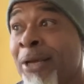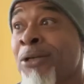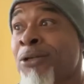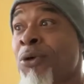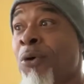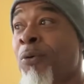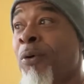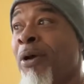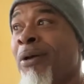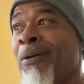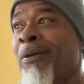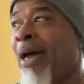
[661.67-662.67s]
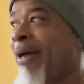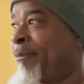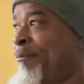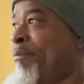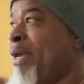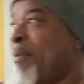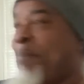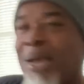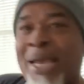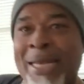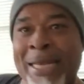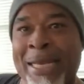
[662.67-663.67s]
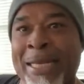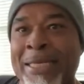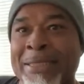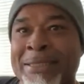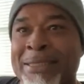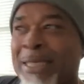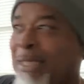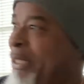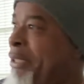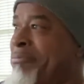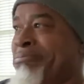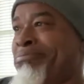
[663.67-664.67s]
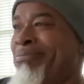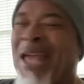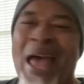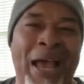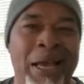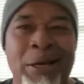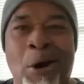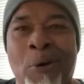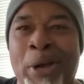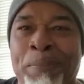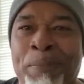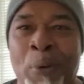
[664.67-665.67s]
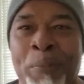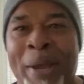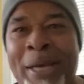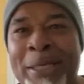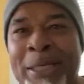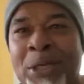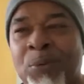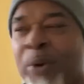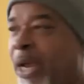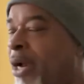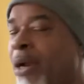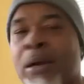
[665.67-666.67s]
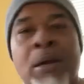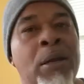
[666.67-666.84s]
So me being in the city, I can go get propane anywhere.